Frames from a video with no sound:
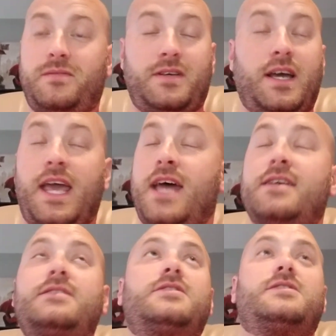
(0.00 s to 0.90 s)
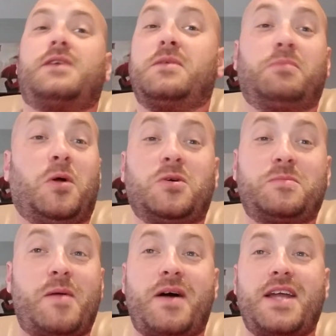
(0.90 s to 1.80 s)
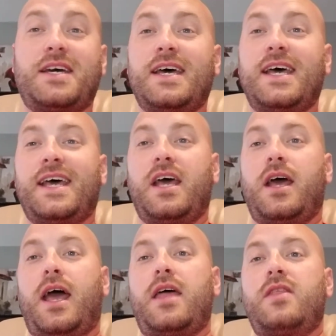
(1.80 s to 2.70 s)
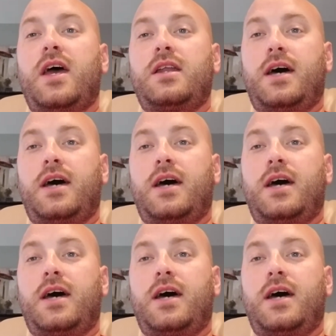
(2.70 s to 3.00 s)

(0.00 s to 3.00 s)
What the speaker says: Again, it blows my mind. And then,